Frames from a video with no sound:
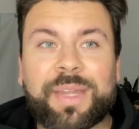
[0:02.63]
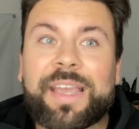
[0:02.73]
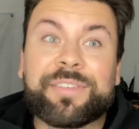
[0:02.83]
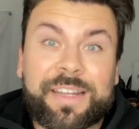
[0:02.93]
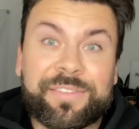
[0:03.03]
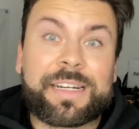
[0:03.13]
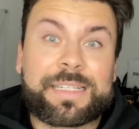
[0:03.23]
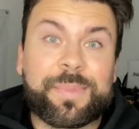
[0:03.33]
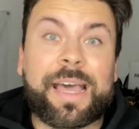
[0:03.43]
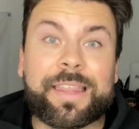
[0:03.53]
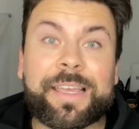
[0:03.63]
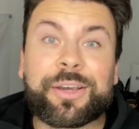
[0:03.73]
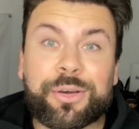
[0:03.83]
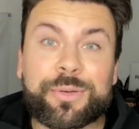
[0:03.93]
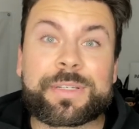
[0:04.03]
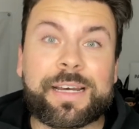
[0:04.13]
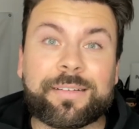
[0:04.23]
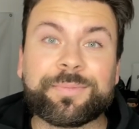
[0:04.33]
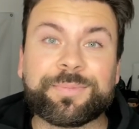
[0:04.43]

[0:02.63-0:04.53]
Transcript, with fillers: even if it is about the Yakuza.